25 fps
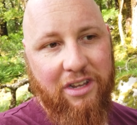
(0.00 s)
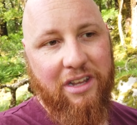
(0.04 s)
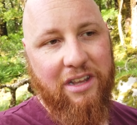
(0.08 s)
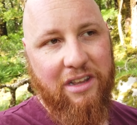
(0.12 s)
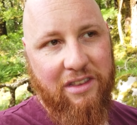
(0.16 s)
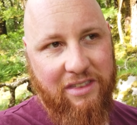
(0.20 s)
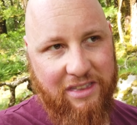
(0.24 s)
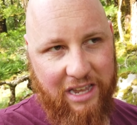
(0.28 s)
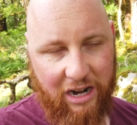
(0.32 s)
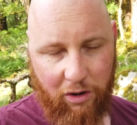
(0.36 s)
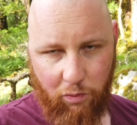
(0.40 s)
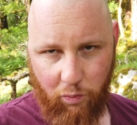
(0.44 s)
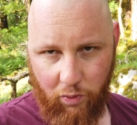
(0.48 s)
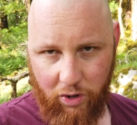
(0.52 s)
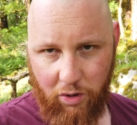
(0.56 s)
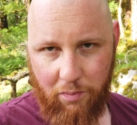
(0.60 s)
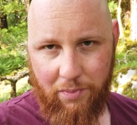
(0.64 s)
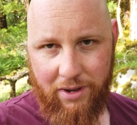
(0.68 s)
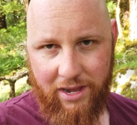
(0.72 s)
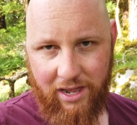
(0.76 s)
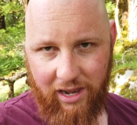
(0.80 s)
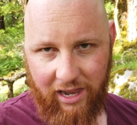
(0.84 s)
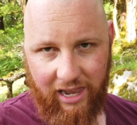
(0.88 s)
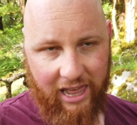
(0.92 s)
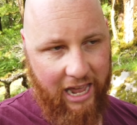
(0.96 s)
there will
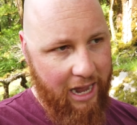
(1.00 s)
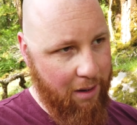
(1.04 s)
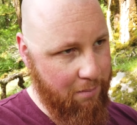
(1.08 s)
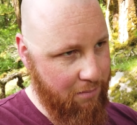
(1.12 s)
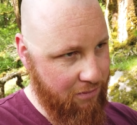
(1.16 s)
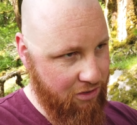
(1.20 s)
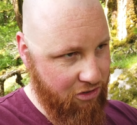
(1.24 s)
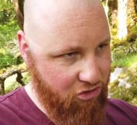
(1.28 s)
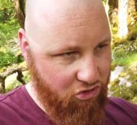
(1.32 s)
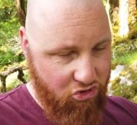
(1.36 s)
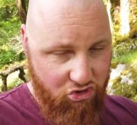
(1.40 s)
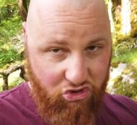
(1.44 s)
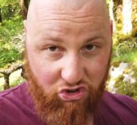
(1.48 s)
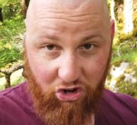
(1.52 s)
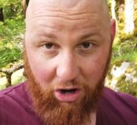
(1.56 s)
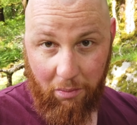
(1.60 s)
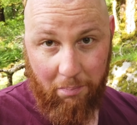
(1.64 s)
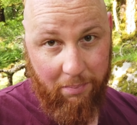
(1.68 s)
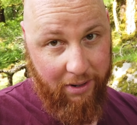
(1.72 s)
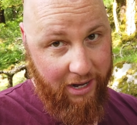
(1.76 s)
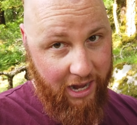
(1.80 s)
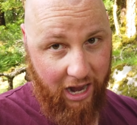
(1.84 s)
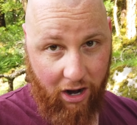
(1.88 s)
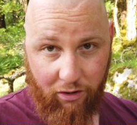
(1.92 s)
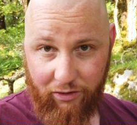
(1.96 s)
be a lamb
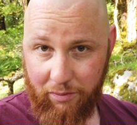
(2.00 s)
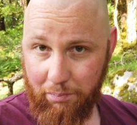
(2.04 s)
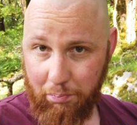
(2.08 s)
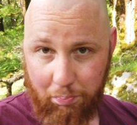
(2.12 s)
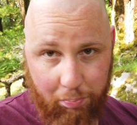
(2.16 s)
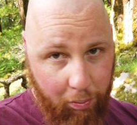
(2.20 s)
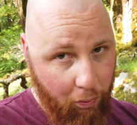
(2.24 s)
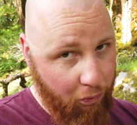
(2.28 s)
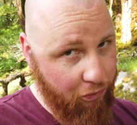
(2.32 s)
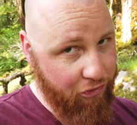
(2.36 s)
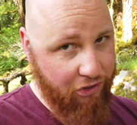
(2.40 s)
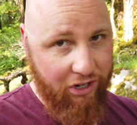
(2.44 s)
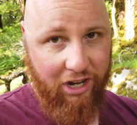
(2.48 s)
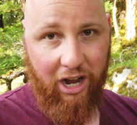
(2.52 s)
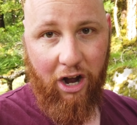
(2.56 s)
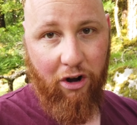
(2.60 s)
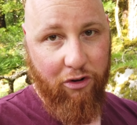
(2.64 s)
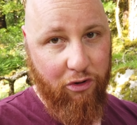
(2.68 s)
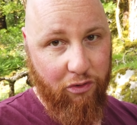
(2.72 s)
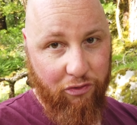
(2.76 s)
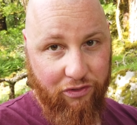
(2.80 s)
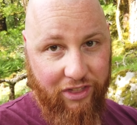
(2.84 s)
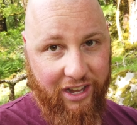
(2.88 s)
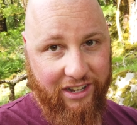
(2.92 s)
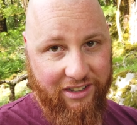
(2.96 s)
jumping out, bolting out
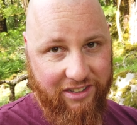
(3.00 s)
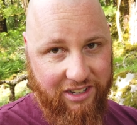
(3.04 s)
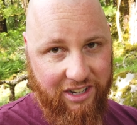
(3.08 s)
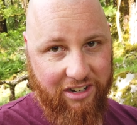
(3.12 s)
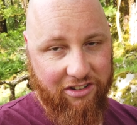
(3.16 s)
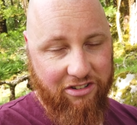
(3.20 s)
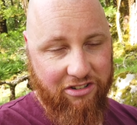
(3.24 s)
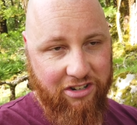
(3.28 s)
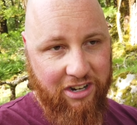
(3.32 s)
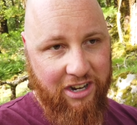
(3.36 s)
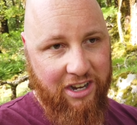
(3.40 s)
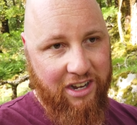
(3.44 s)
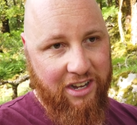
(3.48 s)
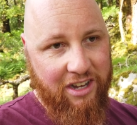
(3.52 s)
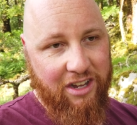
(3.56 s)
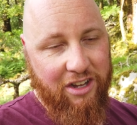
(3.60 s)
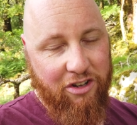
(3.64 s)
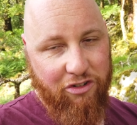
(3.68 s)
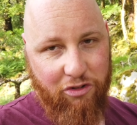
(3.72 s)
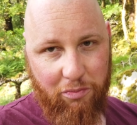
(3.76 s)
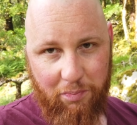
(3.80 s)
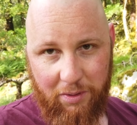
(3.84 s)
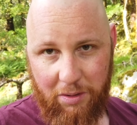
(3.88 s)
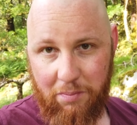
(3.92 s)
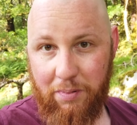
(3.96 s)
of that ditch.
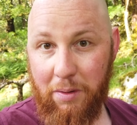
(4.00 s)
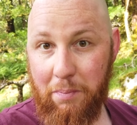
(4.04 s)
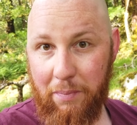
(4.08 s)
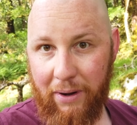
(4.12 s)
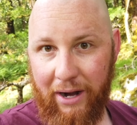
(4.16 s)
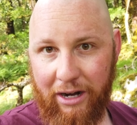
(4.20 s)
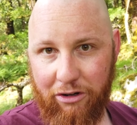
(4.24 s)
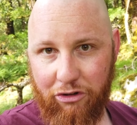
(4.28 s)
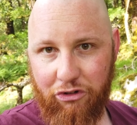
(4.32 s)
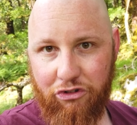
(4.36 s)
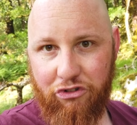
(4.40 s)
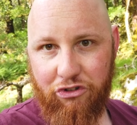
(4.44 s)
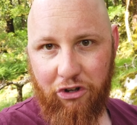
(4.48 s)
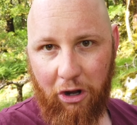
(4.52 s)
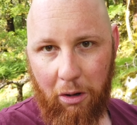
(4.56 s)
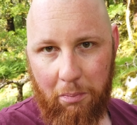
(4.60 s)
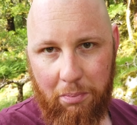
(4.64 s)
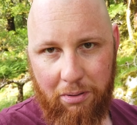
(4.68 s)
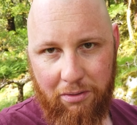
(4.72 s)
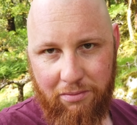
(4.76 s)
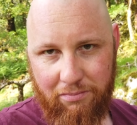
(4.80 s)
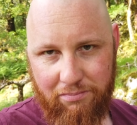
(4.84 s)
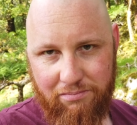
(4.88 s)
So be prepared to stop